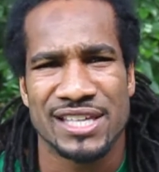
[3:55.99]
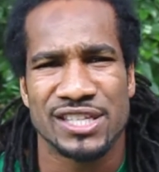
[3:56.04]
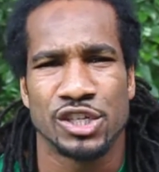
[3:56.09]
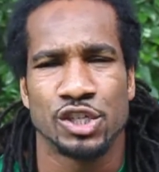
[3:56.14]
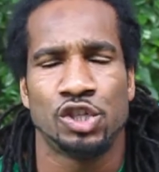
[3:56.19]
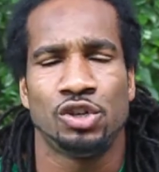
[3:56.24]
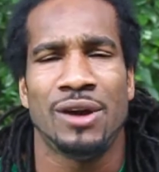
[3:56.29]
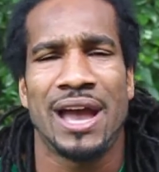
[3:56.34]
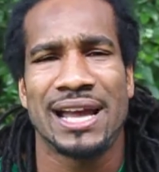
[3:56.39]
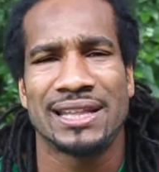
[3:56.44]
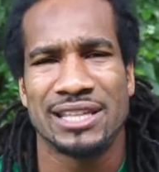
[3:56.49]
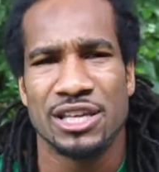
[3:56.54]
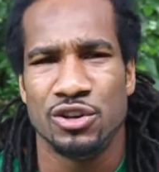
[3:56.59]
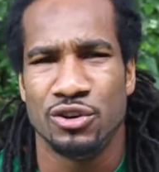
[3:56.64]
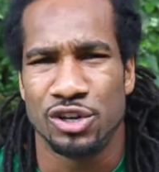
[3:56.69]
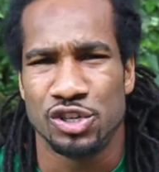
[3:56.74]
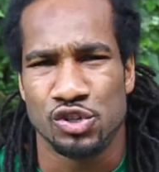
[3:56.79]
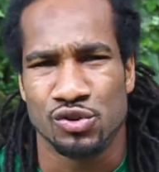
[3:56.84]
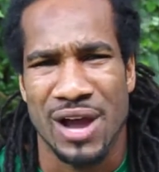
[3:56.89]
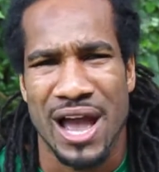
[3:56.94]
attracting you
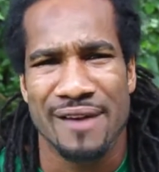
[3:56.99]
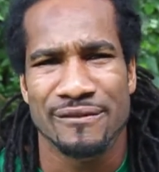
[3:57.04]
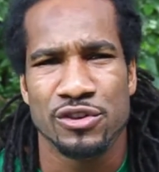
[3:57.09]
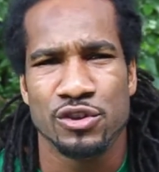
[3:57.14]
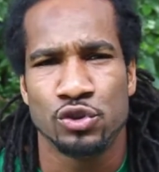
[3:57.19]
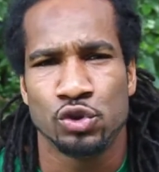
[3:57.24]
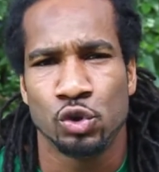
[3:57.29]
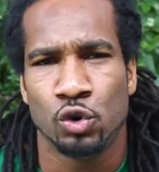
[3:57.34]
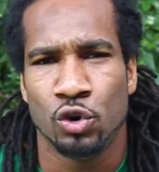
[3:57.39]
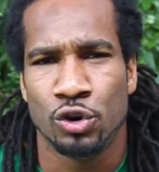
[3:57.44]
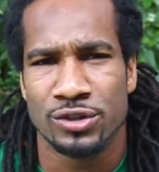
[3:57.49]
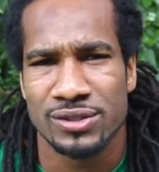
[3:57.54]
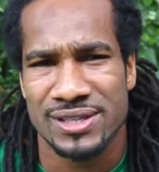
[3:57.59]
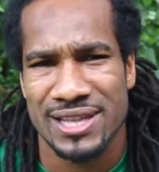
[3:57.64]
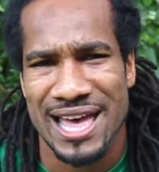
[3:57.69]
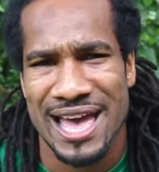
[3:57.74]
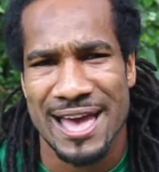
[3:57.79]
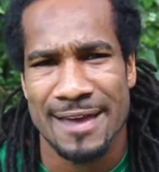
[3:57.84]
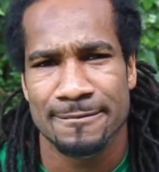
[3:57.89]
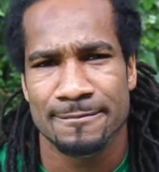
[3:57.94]
or driving you towards
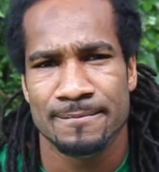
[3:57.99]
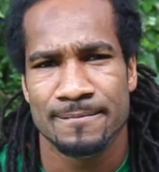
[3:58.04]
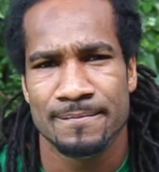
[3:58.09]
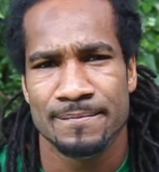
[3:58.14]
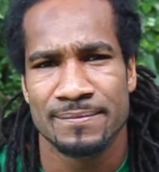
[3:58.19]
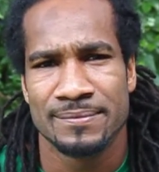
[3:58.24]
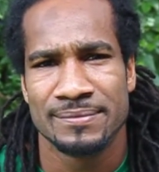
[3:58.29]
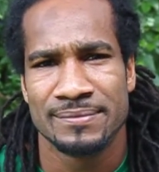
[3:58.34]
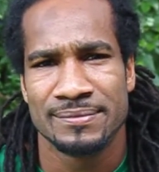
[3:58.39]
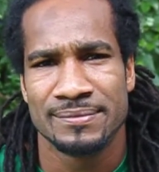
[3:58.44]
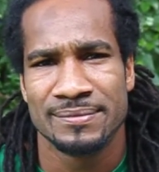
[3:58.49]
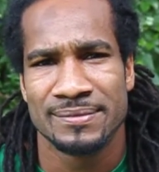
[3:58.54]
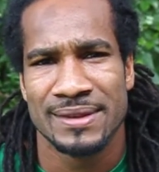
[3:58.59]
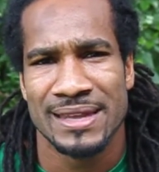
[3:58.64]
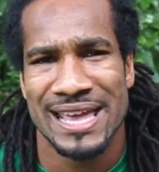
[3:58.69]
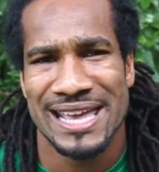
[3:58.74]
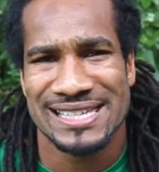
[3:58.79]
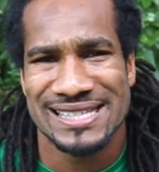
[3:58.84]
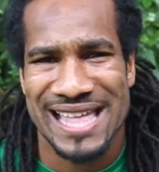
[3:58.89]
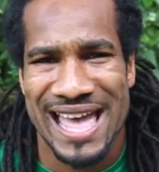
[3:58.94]
that,
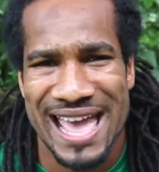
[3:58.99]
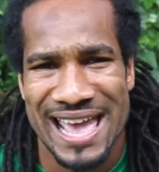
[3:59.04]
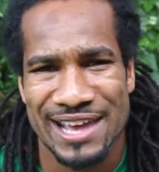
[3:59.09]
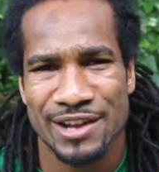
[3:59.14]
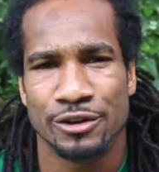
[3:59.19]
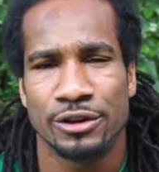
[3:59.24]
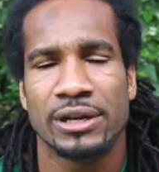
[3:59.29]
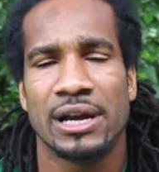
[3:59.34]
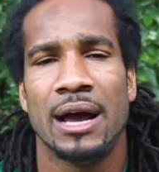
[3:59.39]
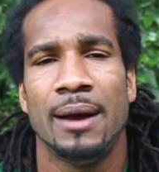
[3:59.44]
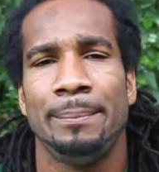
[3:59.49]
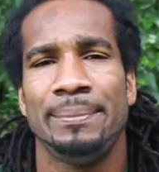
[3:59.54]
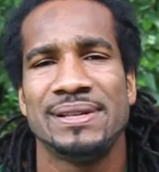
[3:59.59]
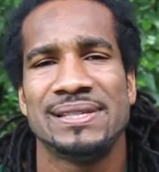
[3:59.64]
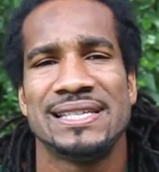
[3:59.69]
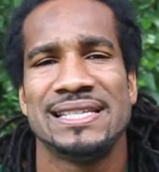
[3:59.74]
it's that inner compass